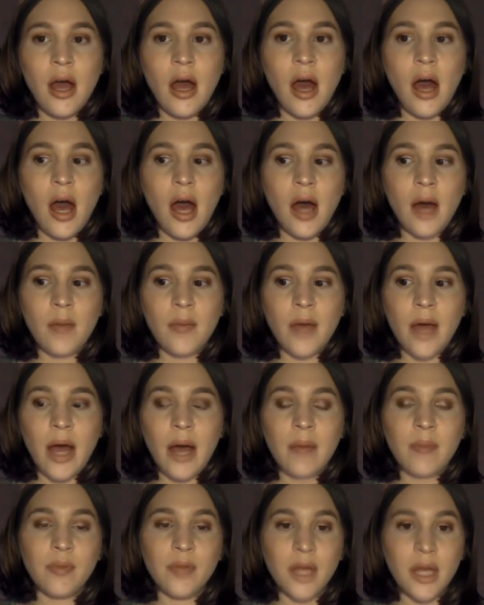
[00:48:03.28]

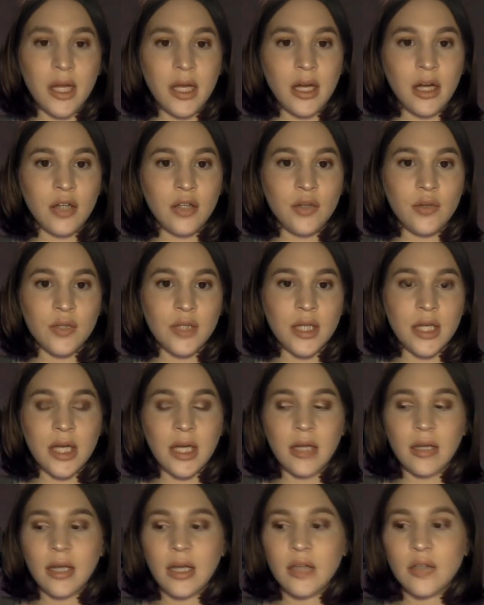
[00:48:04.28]
I'm planning on using
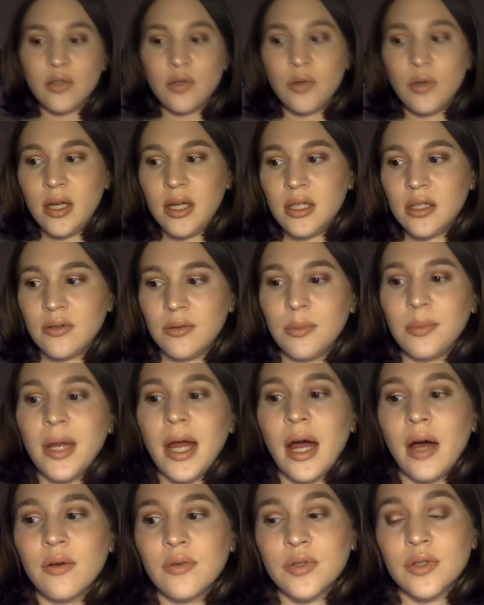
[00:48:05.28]
it like 2 days from
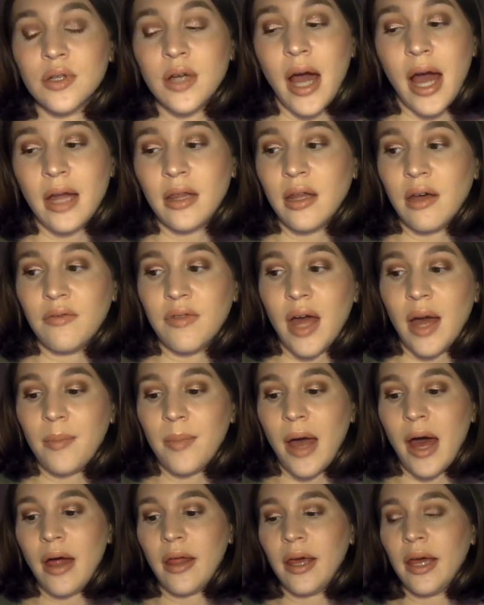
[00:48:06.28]
now, so I love that
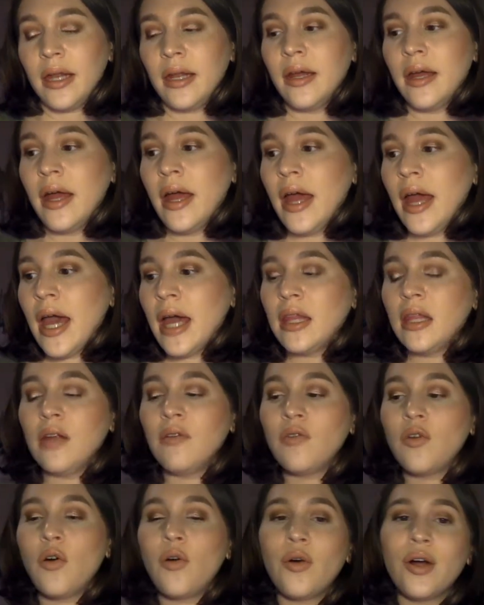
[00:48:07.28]
palette. And then,
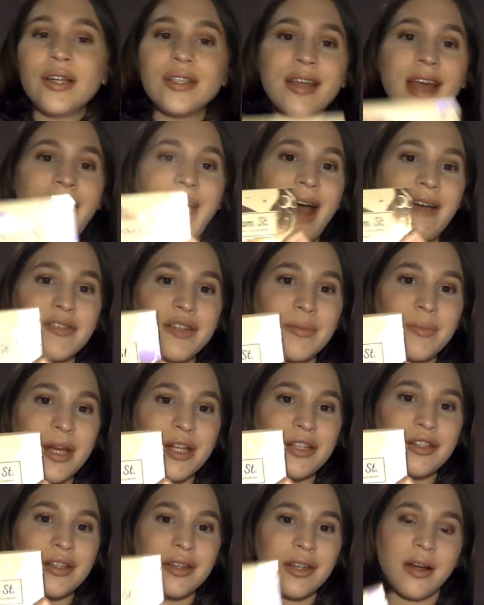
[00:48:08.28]
of course, I have to
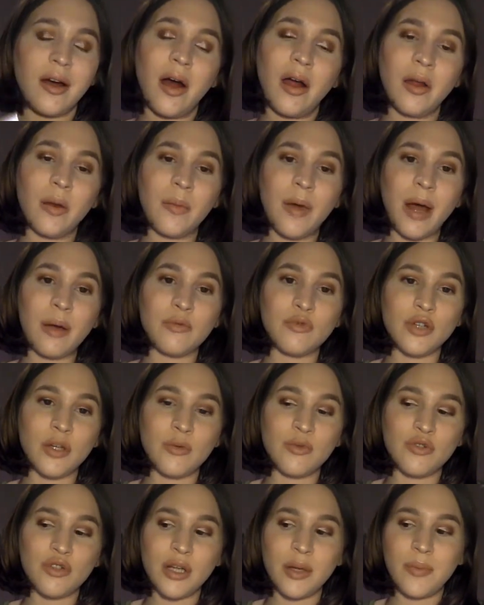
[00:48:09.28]
mention the ColourPop
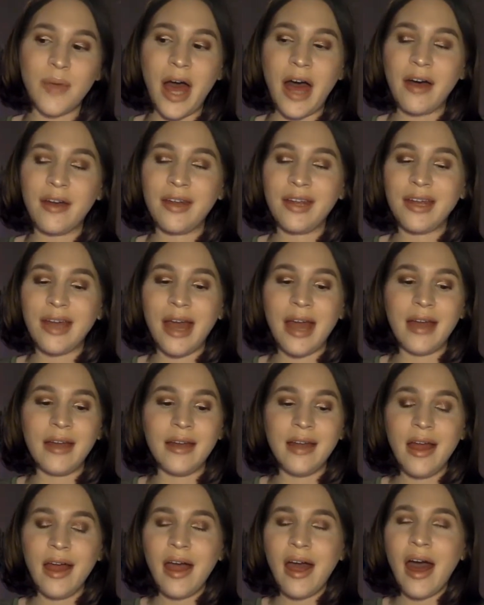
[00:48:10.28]
Dream Street palette
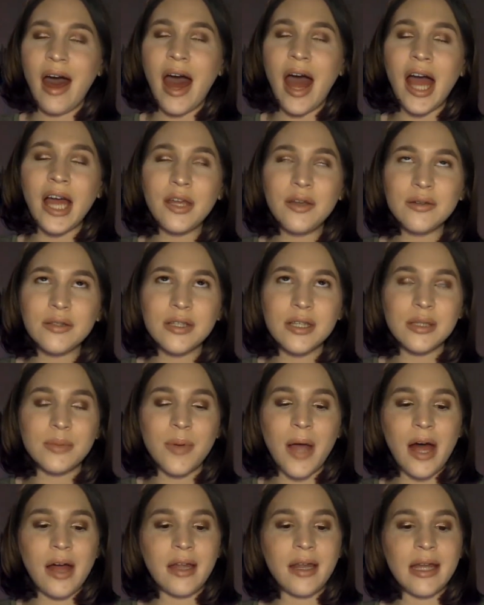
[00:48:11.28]
again. I use this
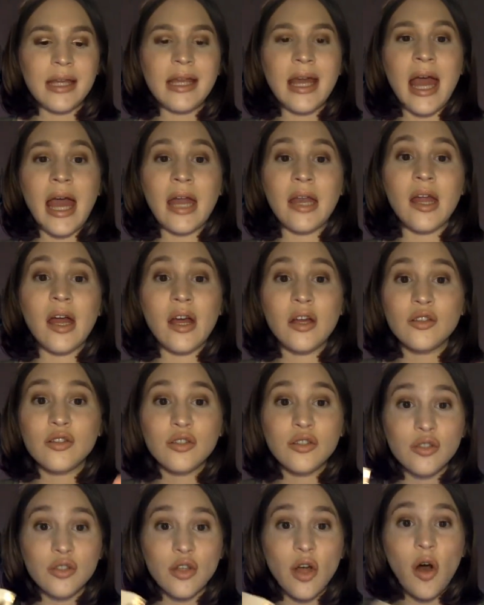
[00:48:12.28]
palette again
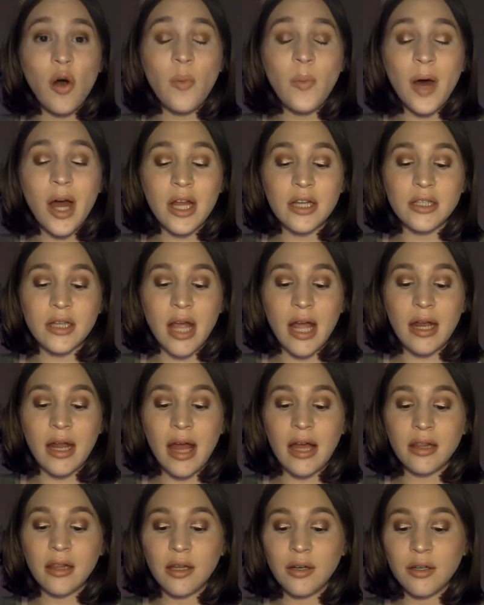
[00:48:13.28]
so much, and
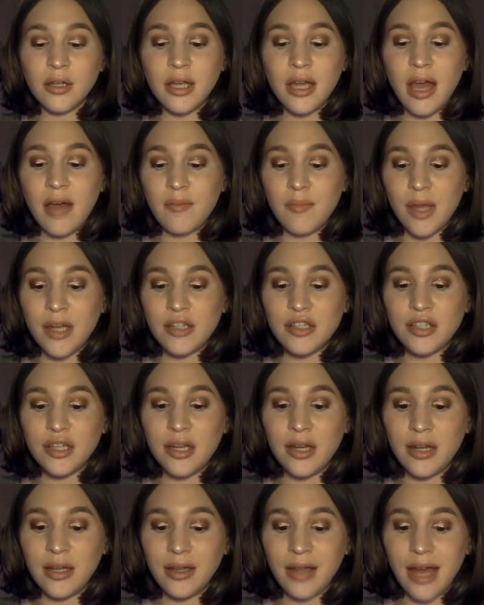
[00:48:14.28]
I literally have mentioned
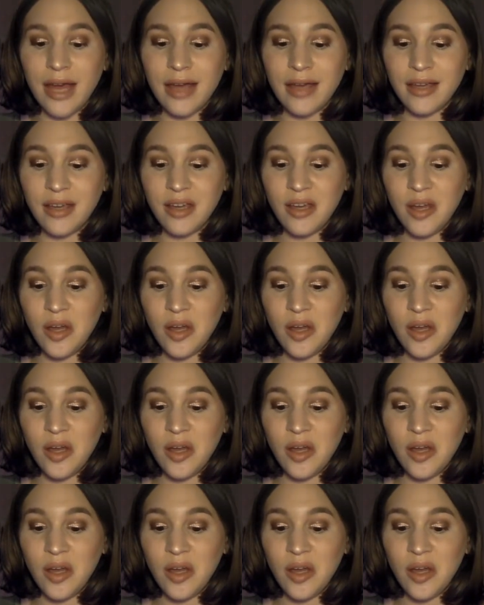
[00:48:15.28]
it like